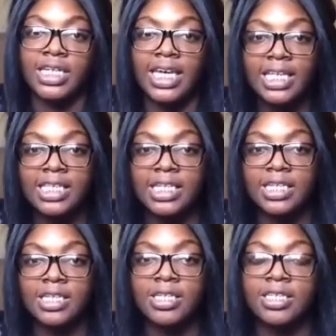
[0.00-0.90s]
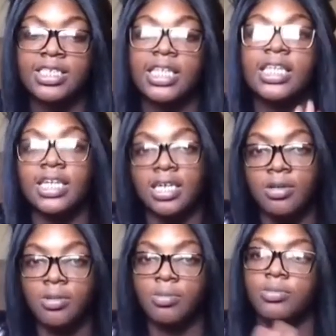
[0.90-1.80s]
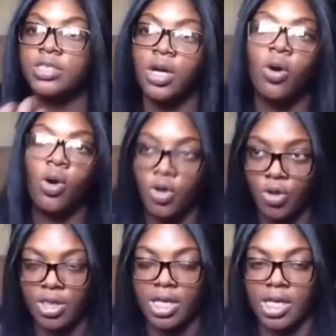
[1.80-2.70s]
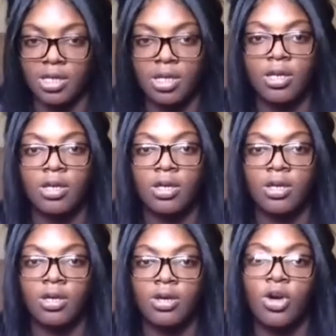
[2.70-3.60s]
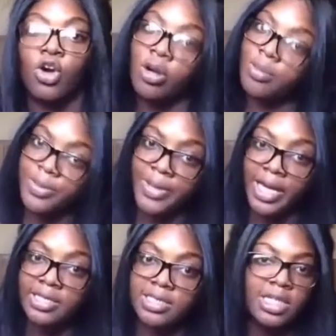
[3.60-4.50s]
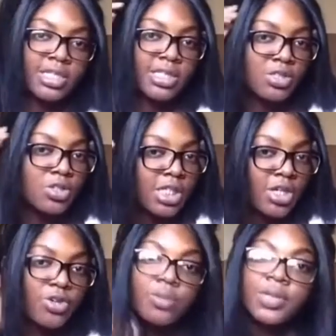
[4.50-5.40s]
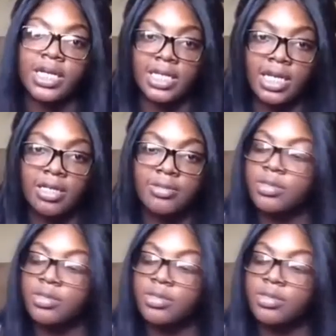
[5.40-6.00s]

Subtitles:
Kelly, tell her that her grandma passed, like, tell her that her grandma had died.